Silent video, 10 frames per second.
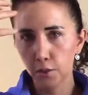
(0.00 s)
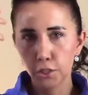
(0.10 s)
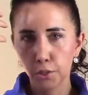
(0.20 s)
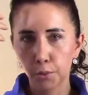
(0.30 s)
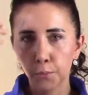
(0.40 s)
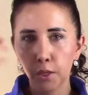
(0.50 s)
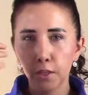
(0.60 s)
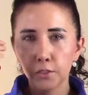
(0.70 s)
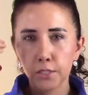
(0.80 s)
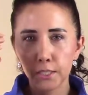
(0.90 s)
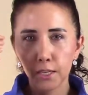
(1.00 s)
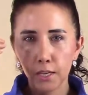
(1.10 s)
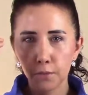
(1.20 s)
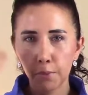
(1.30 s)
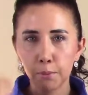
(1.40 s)
So you'll see I
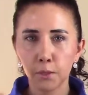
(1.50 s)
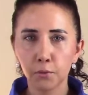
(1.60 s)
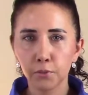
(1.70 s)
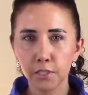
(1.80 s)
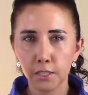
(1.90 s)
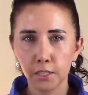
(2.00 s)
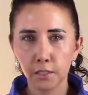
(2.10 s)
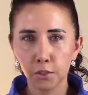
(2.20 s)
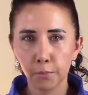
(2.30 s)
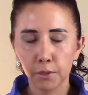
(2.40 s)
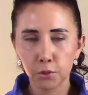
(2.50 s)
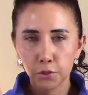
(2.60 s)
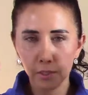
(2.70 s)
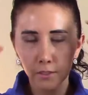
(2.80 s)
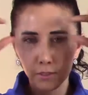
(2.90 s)
kind of maybe overdid it a little was
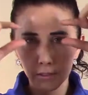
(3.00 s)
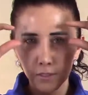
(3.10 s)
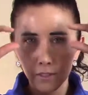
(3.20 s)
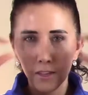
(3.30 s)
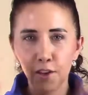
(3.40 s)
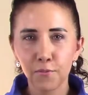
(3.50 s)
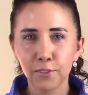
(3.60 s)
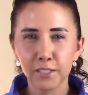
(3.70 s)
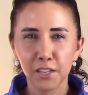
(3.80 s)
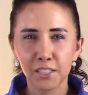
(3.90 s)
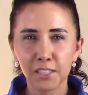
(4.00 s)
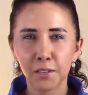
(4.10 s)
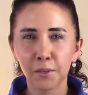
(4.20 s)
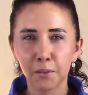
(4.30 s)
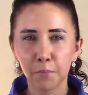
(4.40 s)
trying to emphasize
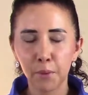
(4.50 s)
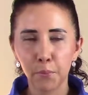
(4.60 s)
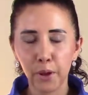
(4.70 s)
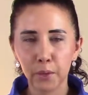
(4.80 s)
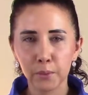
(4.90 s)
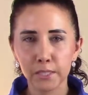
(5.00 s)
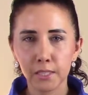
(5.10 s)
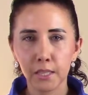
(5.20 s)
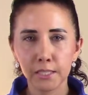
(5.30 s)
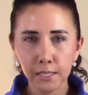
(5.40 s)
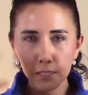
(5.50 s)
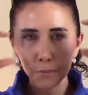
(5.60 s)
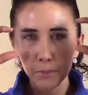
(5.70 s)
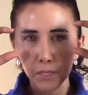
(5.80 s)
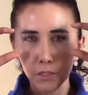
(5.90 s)
my brows, and you tend
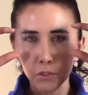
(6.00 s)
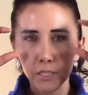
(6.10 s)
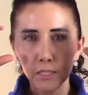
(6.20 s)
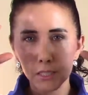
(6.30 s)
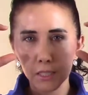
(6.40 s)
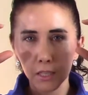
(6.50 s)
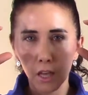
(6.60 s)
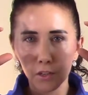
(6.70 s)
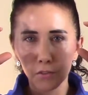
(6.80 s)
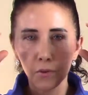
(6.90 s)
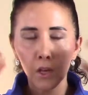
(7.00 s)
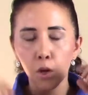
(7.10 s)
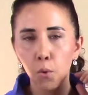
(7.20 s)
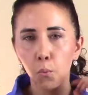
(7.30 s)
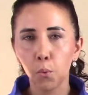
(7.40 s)
to see a lot of
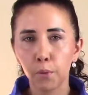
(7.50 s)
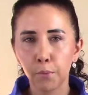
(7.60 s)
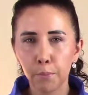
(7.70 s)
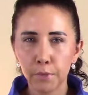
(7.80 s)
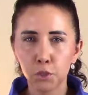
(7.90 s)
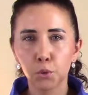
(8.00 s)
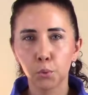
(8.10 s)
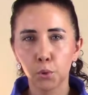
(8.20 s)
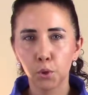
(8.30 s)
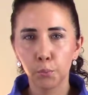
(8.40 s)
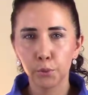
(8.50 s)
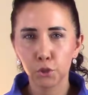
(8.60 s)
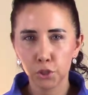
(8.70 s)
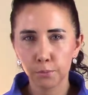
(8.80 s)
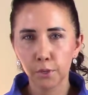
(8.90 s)
what my mentor,
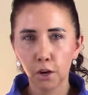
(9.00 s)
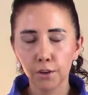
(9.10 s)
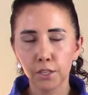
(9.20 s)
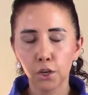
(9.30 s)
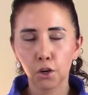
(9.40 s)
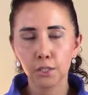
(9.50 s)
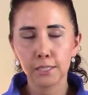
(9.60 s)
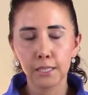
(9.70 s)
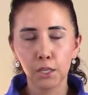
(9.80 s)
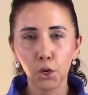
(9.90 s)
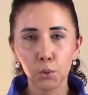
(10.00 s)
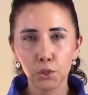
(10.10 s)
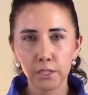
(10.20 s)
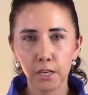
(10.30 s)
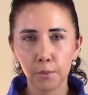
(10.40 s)
Patricia McCarthy, calls the
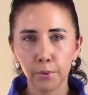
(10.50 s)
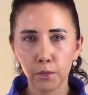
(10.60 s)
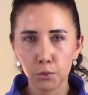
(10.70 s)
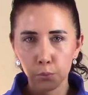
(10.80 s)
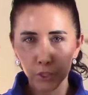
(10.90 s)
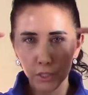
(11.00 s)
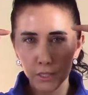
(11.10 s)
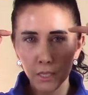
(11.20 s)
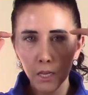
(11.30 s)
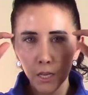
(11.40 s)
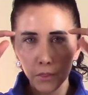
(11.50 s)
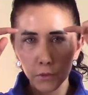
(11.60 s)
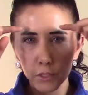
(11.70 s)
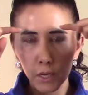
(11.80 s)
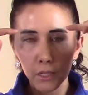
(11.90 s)
coach's eyebrows, which is
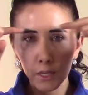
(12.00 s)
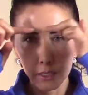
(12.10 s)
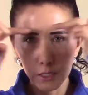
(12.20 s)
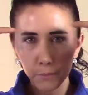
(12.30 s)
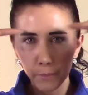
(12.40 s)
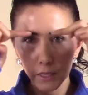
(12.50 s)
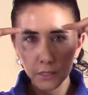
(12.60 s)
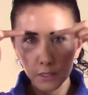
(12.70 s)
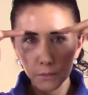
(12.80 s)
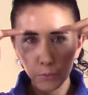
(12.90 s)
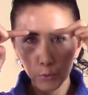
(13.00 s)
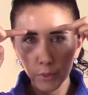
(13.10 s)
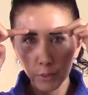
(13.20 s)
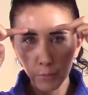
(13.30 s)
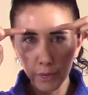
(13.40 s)
there's not a lot of space
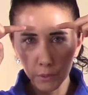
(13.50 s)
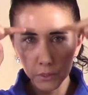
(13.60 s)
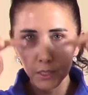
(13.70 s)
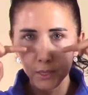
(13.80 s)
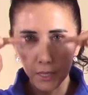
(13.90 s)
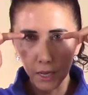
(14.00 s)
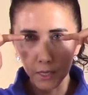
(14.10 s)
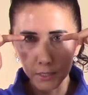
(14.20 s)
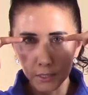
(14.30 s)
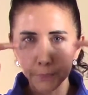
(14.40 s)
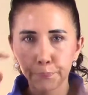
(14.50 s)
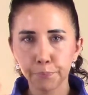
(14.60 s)
between the brows and the eyes.